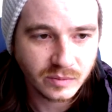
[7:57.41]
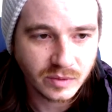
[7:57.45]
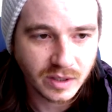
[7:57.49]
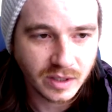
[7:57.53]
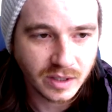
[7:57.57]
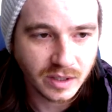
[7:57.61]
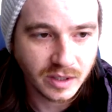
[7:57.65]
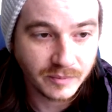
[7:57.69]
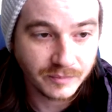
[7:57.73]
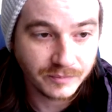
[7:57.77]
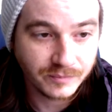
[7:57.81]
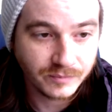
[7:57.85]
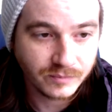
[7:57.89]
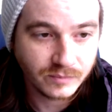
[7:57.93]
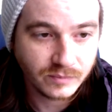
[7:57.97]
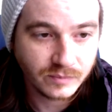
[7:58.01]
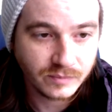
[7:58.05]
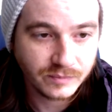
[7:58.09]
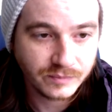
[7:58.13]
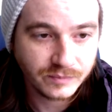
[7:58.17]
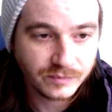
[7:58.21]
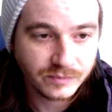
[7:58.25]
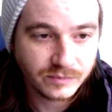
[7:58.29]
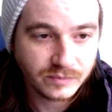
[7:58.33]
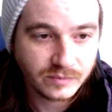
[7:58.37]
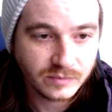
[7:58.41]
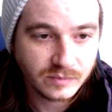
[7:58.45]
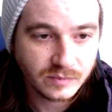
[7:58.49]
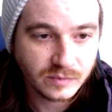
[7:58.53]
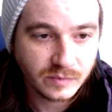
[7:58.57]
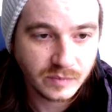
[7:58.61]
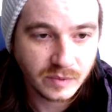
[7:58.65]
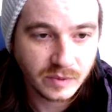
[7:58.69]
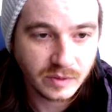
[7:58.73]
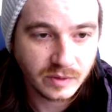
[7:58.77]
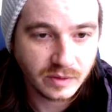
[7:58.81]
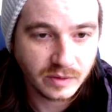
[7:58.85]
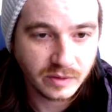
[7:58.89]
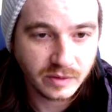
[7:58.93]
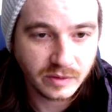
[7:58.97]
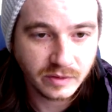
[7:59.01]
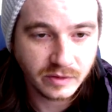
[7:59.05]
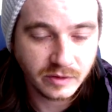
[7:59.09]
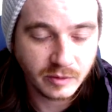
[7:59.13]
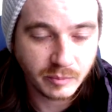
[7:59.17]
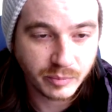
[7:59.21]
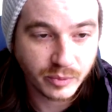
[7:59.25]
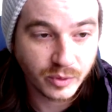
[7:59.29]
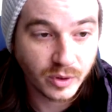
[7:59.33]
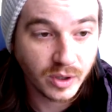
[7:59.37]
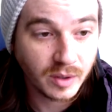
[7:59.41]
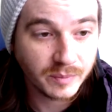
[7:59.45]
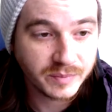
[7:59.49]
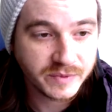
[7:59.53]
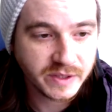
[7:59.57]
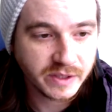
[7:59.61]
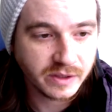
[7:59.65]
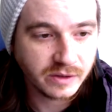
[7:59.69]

the prompt